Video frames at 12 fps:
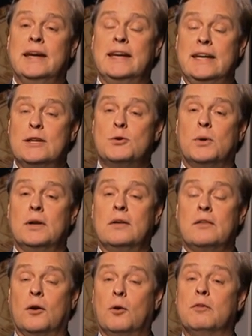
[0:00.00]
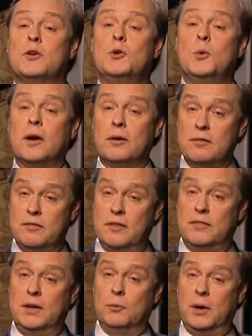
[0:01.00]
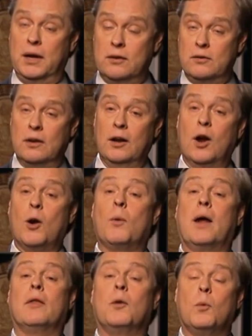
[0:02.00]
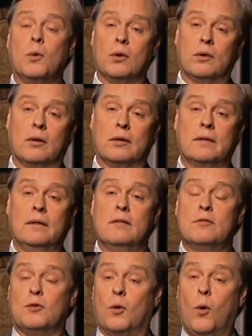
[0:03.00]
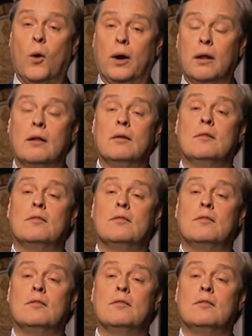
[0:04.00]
He drills on over 250 rigs around the world for oil,